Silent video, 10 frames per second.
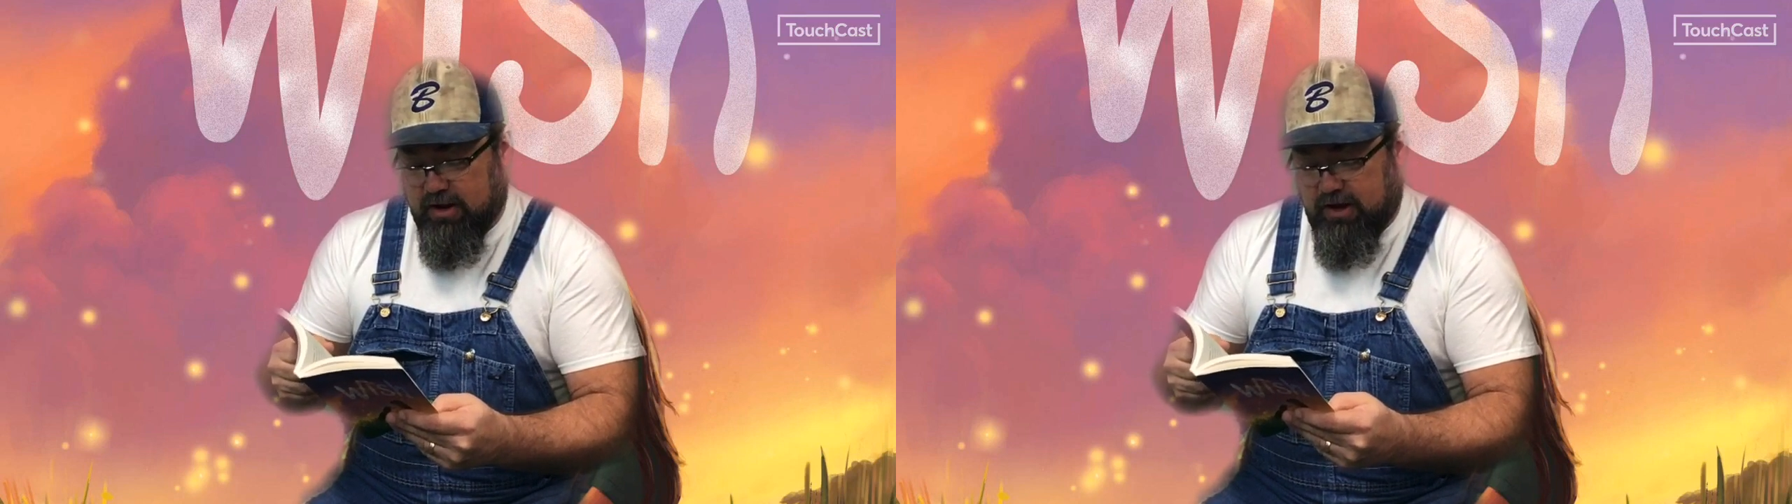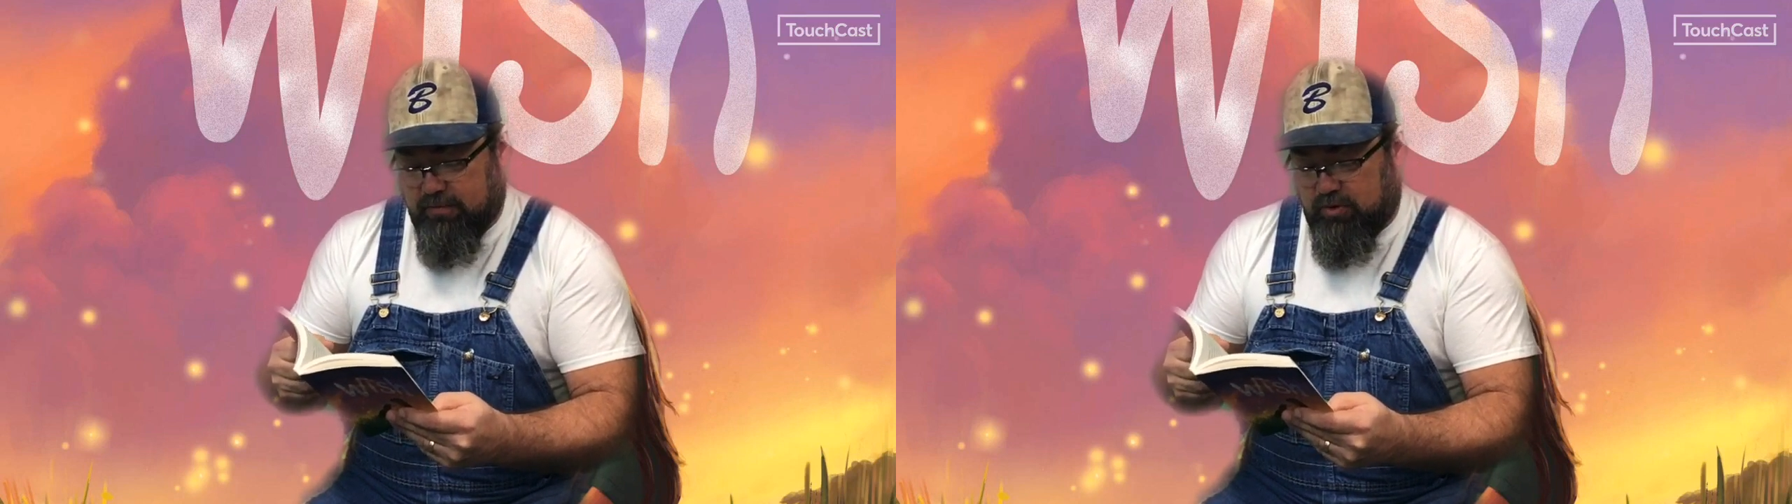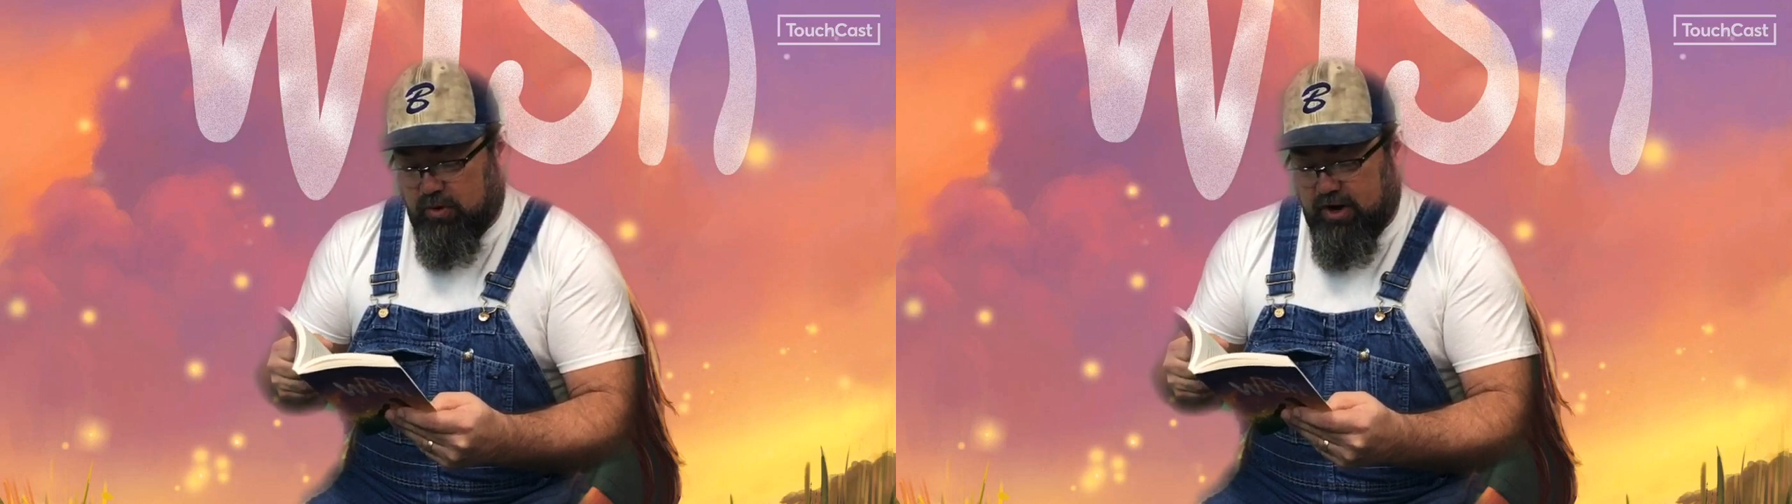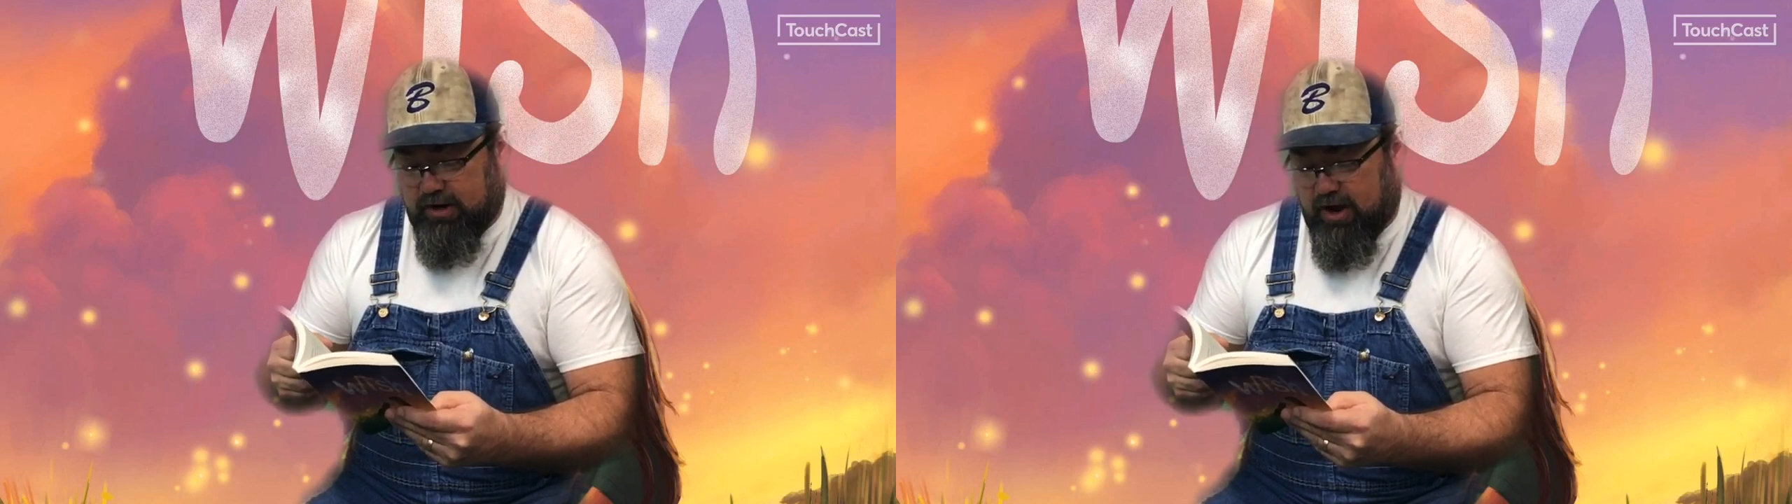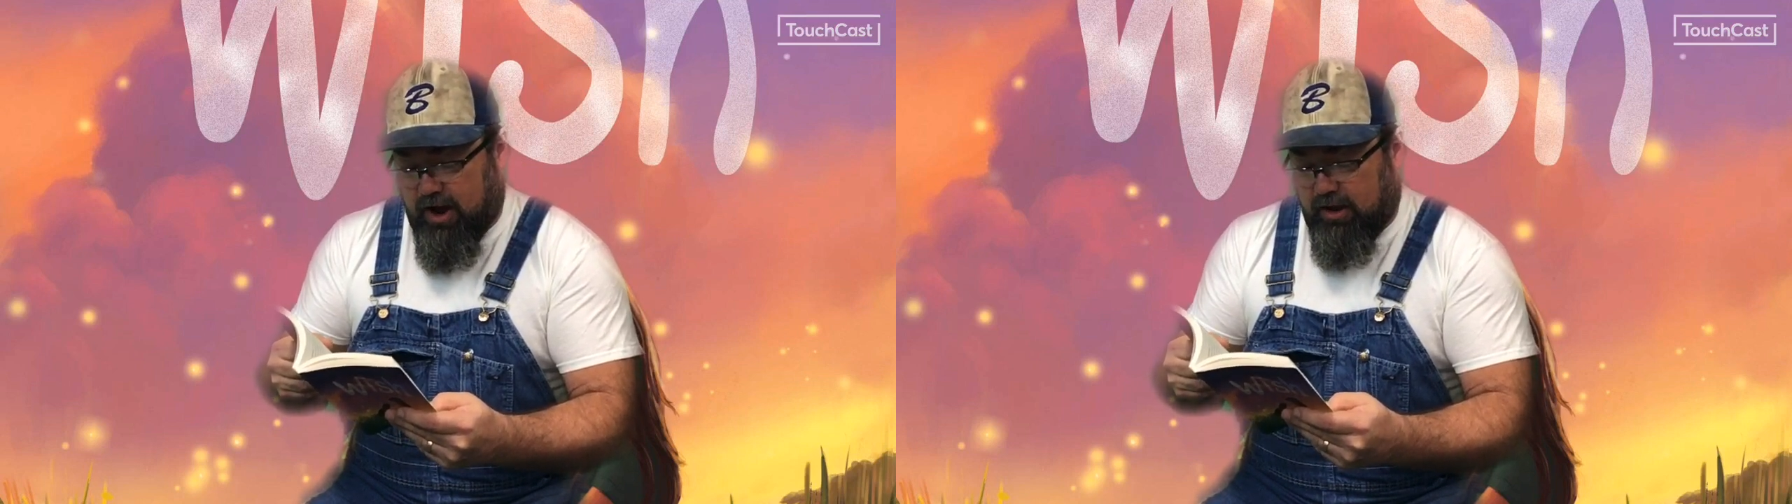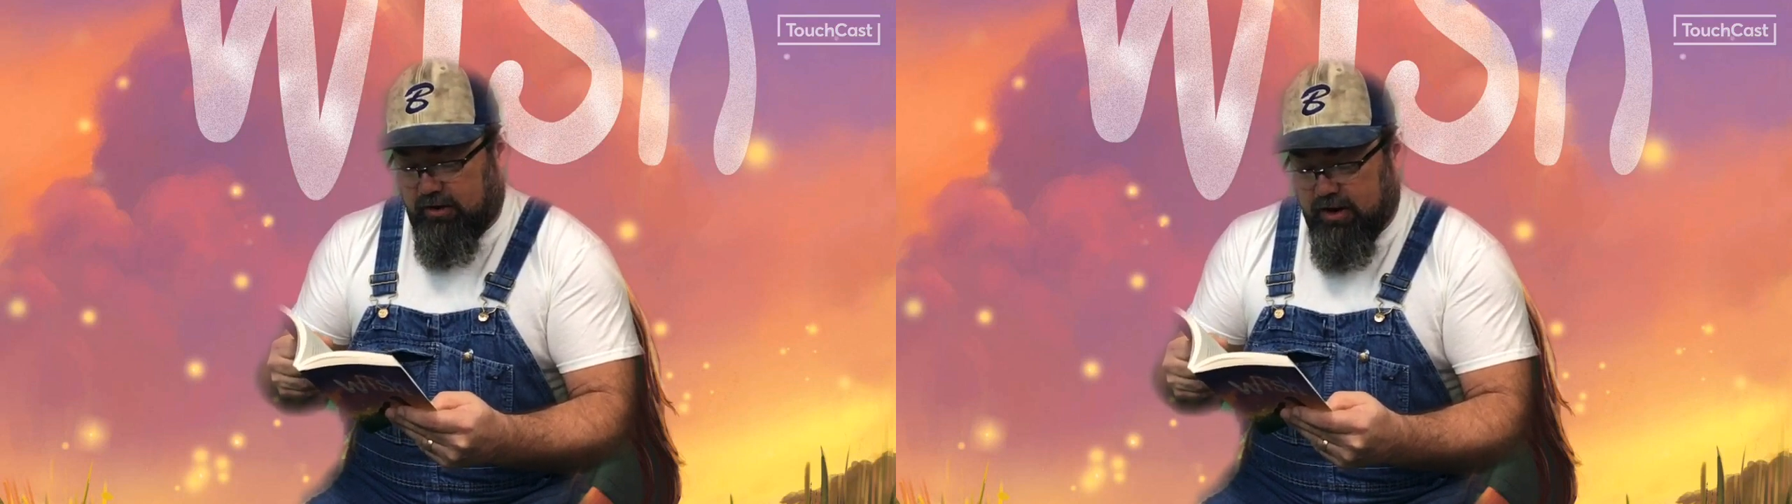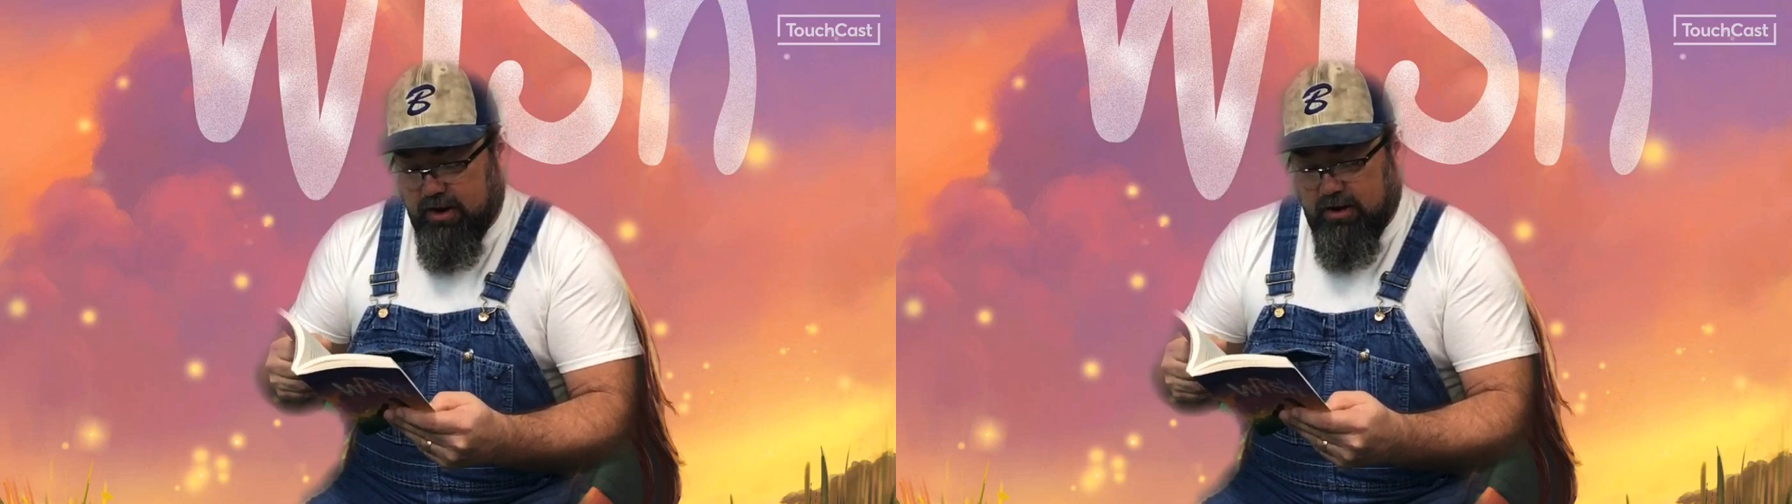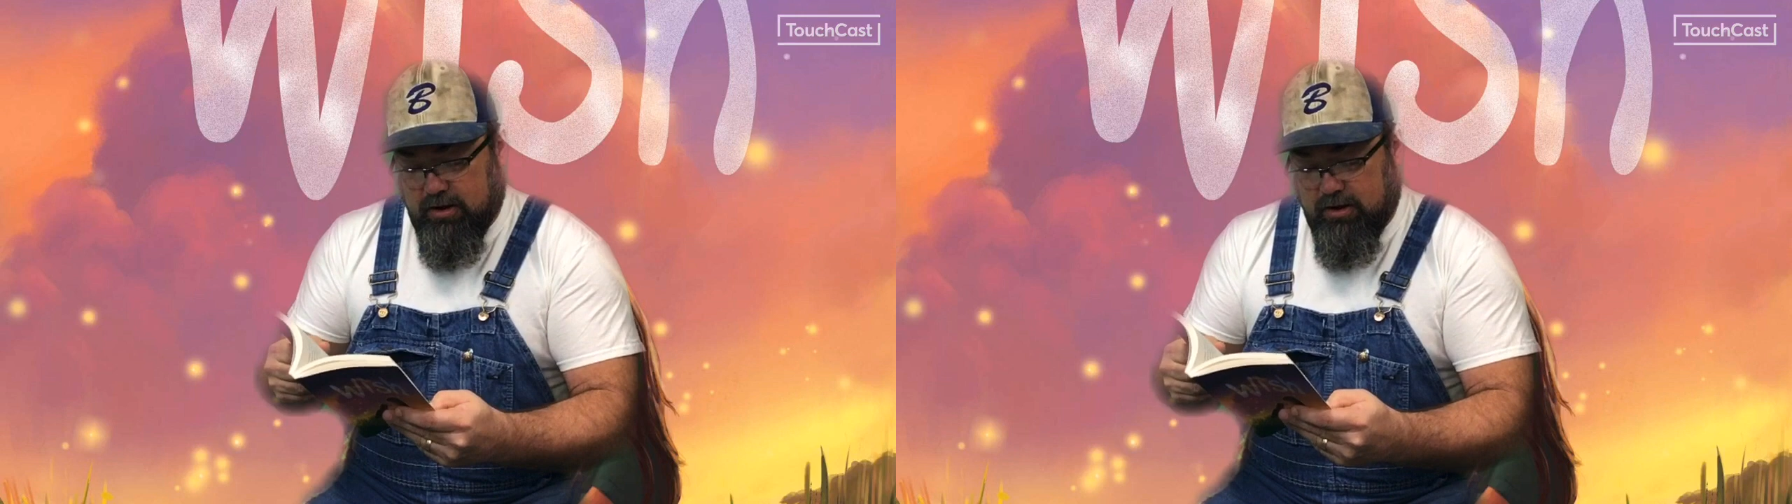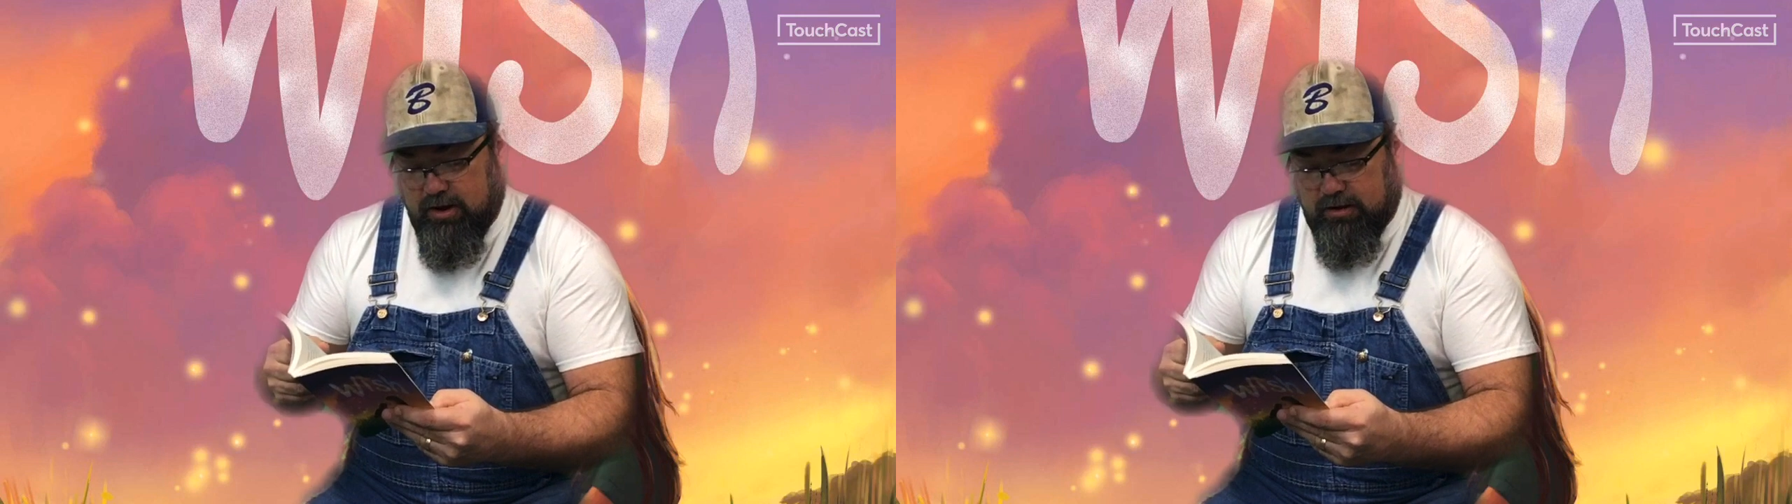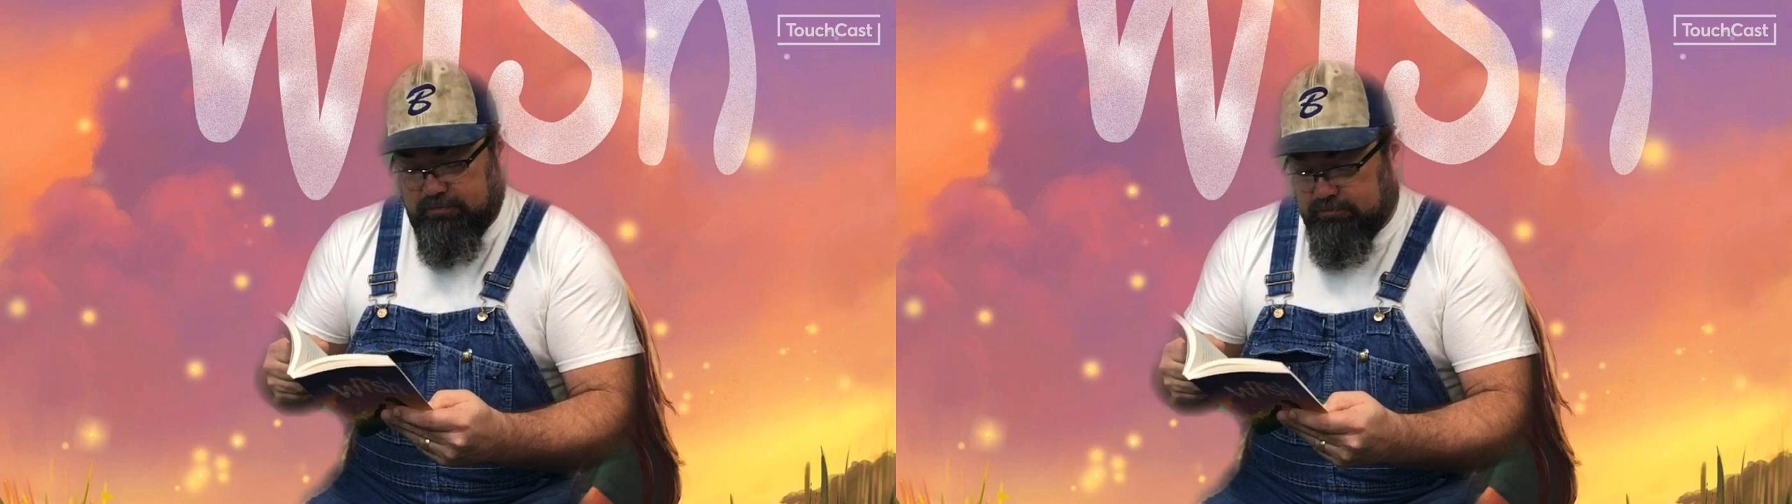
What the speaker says: Come quick, I hollered. Hook